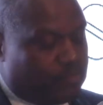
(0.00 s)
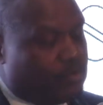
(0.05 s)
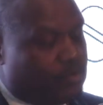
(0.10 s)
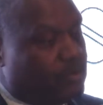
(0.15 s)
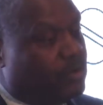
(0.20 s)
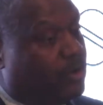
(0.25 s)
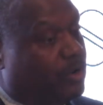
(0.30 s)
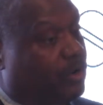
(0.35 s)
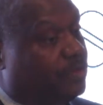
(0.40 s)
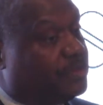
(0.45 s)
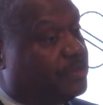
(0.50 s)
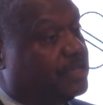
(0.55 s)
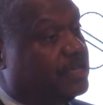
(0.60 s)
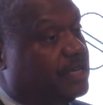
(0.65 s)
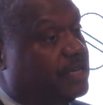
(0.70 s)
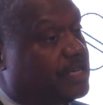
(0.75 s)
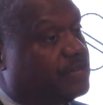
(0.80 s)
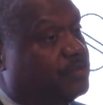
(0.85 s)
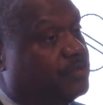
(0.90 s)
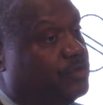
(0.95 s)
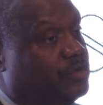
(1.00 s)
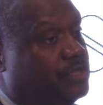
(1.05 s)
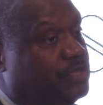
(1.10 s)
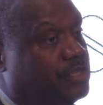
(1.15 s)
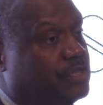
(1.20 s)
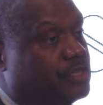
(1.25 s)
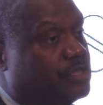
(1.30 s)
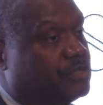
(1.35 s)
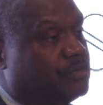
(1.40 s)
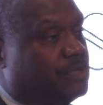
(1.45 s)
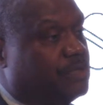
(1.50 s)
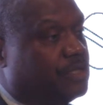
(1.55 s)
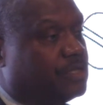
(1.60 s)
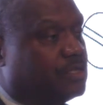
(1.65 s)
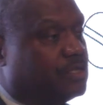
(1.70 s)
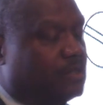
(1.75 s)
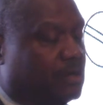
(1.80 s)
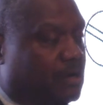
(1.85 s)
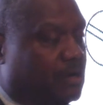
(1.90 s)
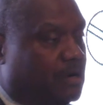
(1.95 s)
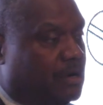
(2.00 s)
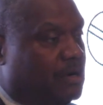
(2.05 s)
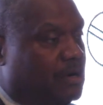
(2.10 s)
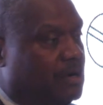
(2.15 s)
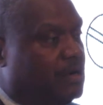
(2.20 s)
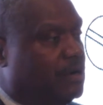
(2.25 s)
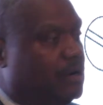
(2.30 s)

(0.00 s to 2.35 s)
Over the next few years, we saw